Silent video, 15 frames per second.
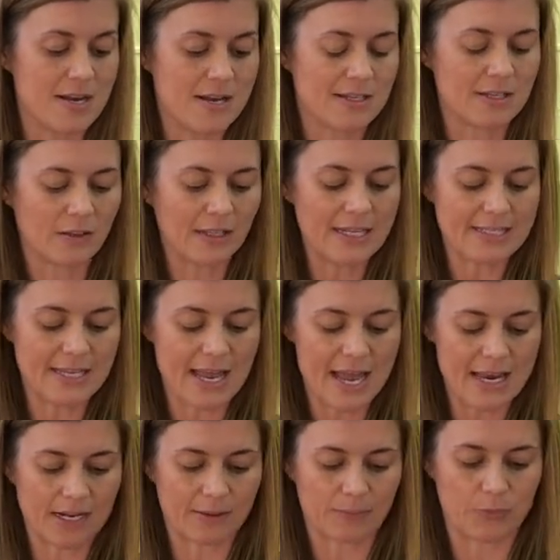So let's
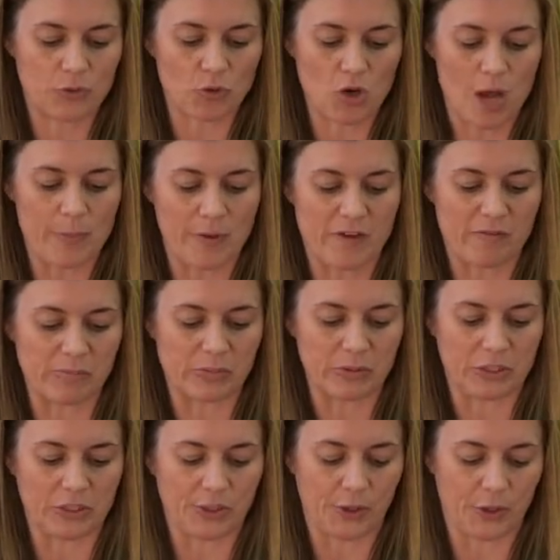add a drop of
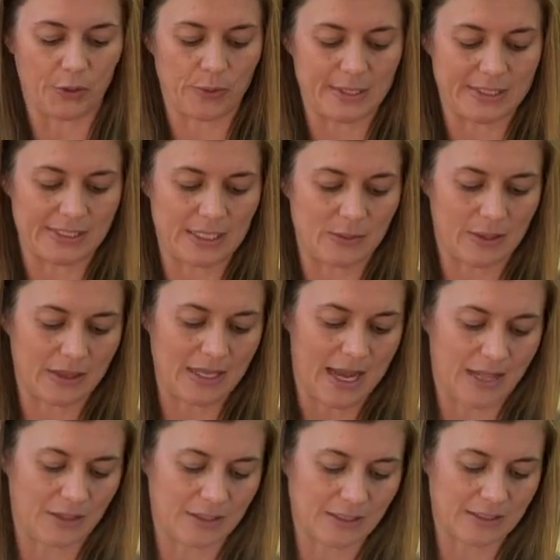blue and see what
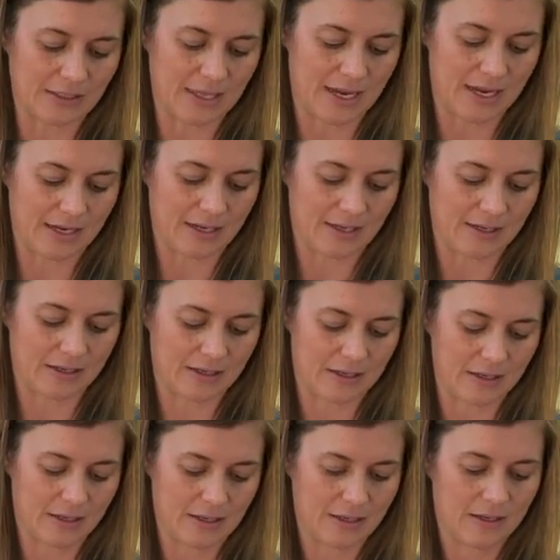that looks like.
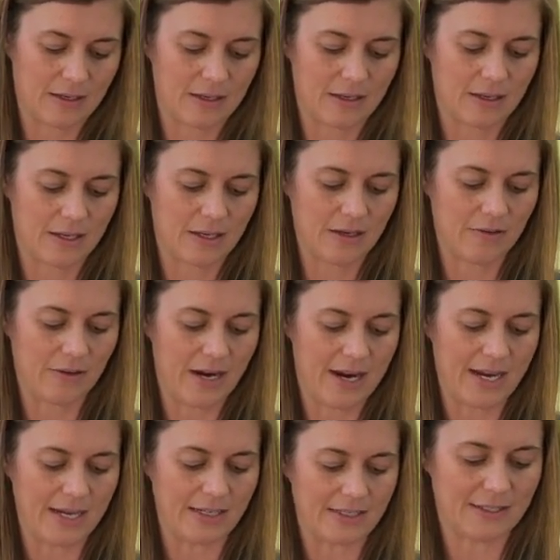All
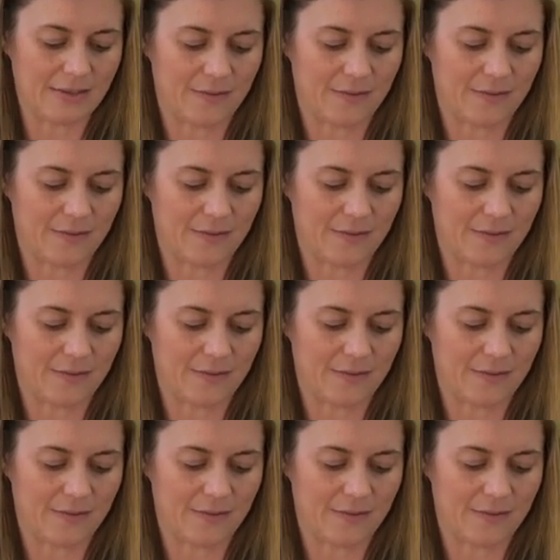right.